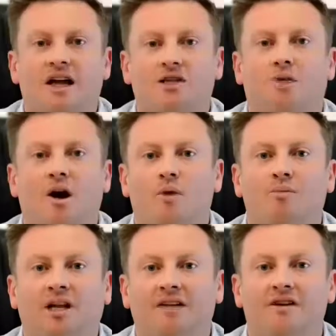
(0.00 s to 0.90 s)
That's why
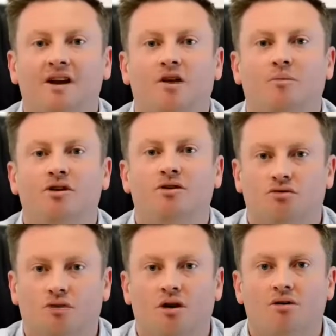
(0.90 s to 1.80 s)
we believe in helping
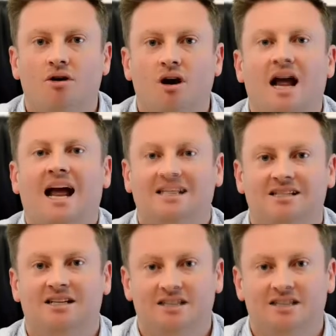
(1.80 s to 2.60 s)
you grow and